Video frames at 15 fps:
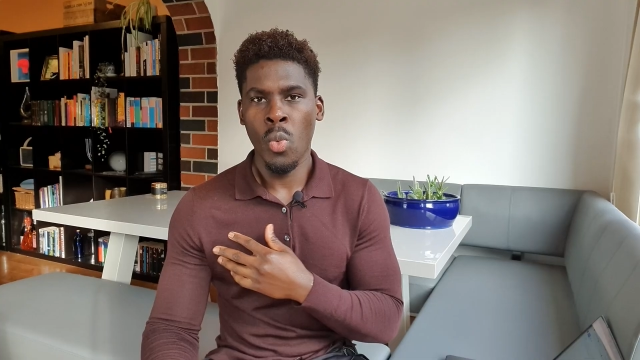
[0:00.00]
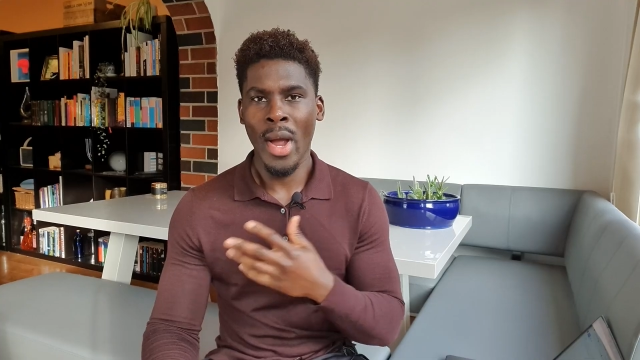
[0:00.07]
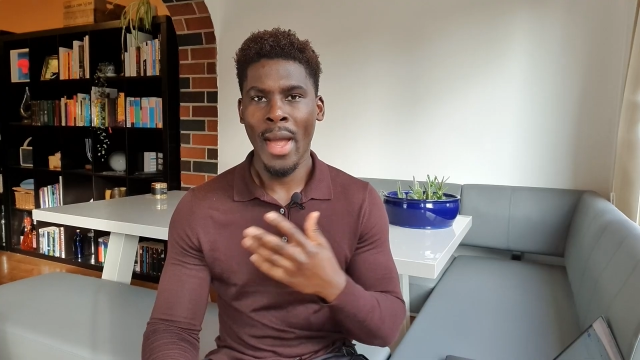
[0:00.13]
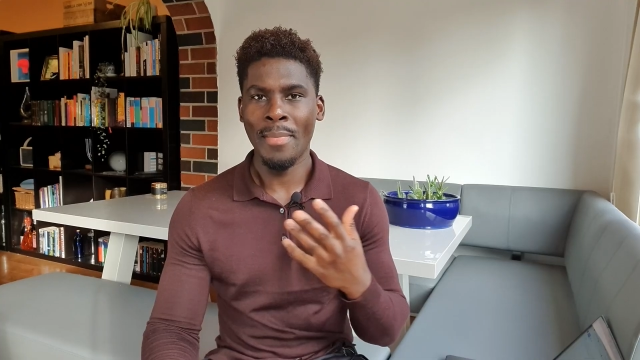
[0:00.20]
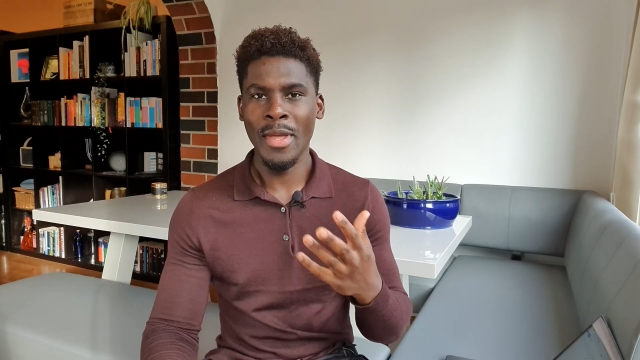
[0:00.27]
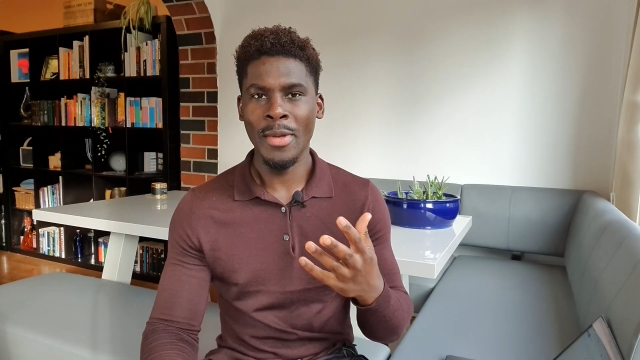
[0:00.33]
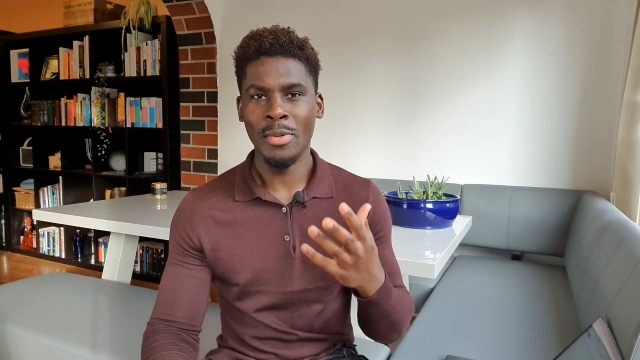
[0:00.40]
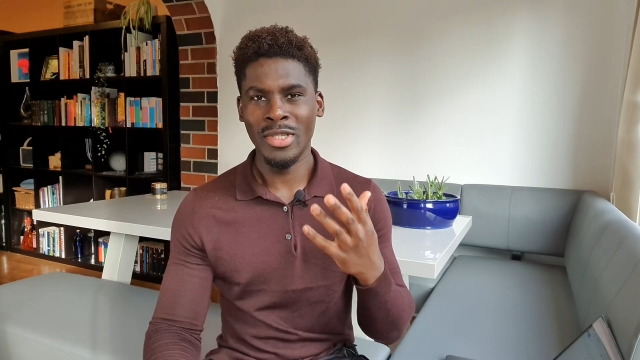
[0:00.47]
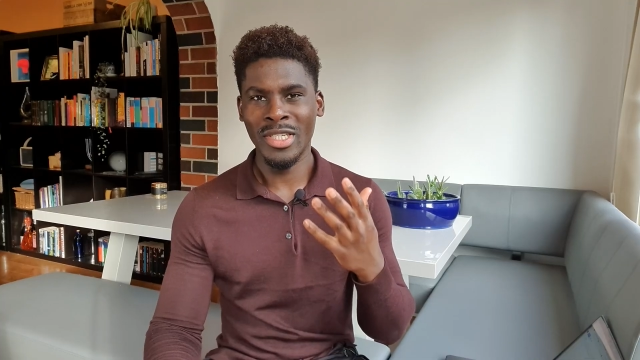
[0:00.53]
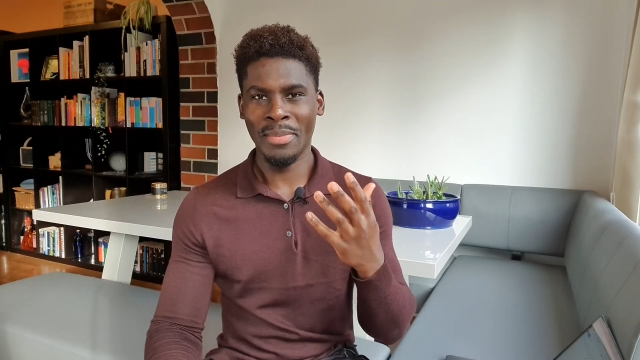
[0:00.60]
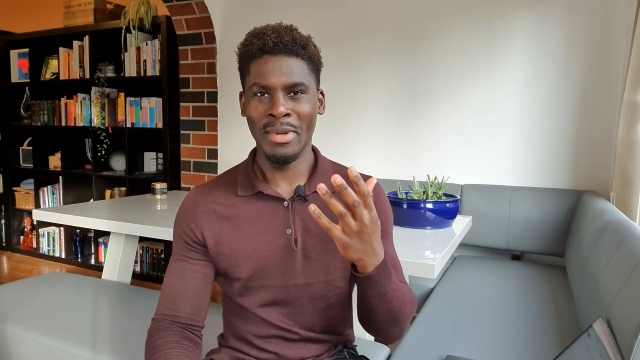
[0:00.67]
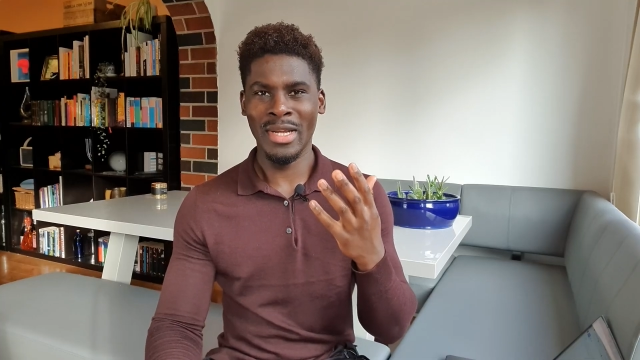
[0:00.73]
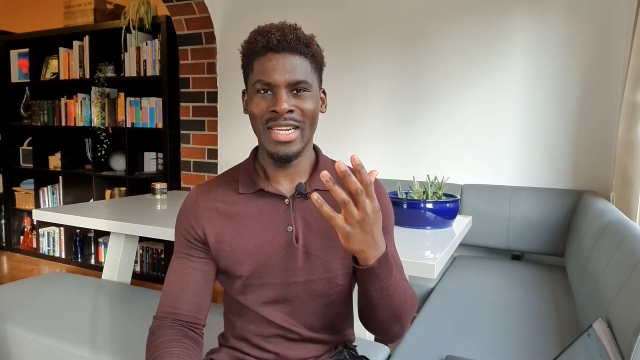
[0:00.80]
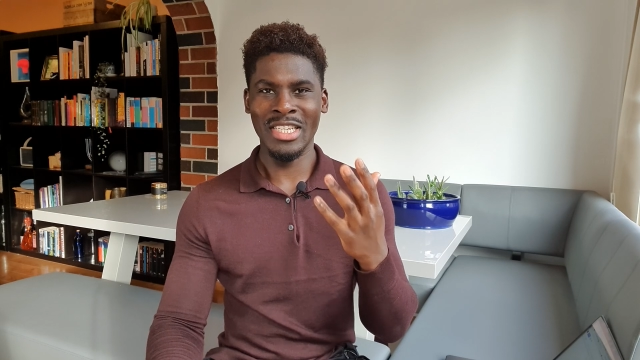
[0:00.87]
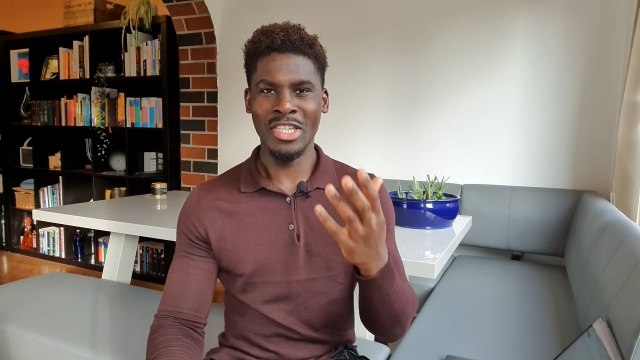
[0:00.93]
where people
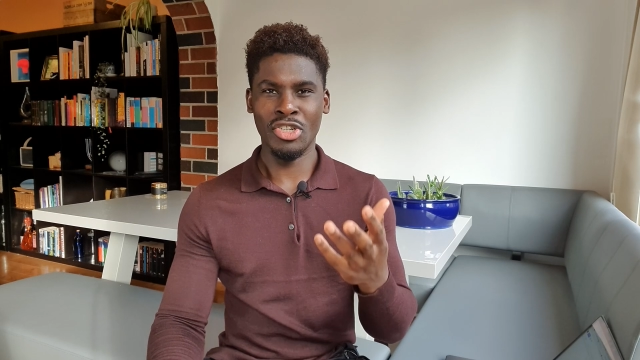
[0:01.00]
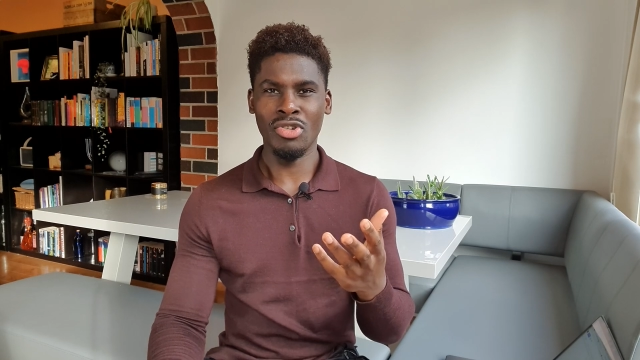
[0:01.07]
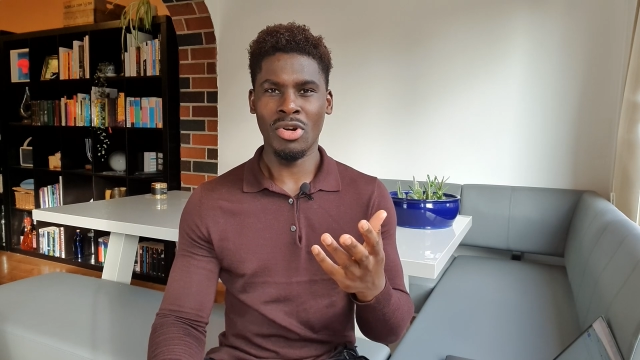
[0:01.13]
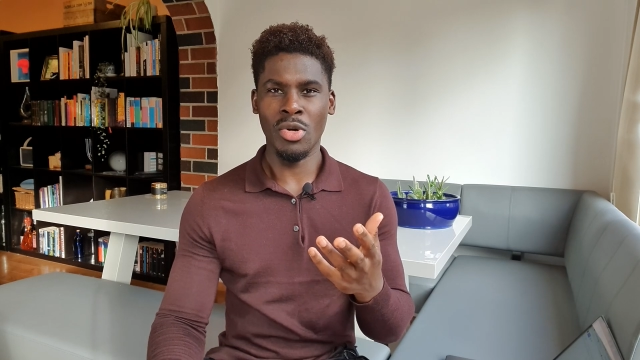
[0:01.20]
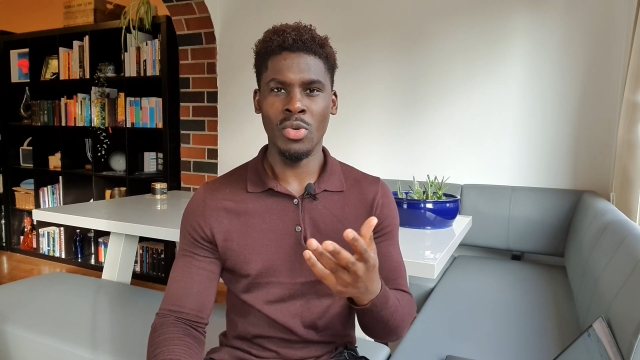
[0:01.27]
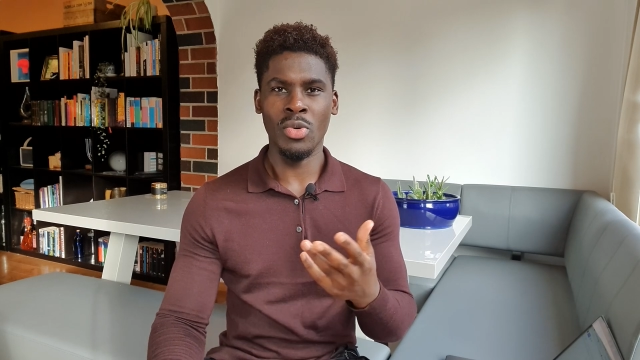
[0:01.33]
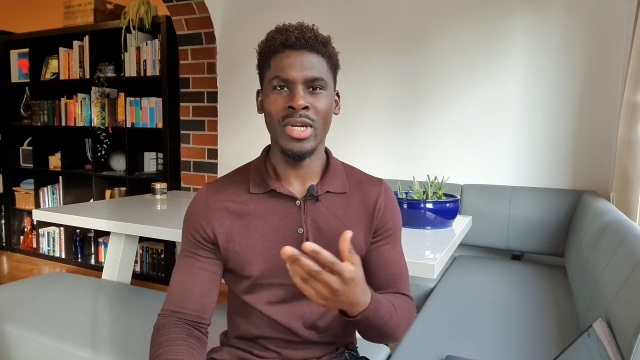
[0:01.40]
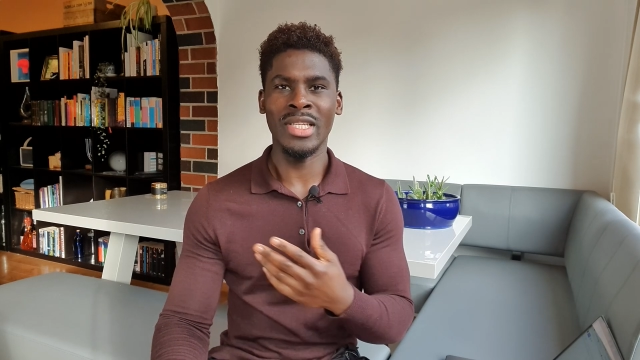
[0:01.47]
typically struggle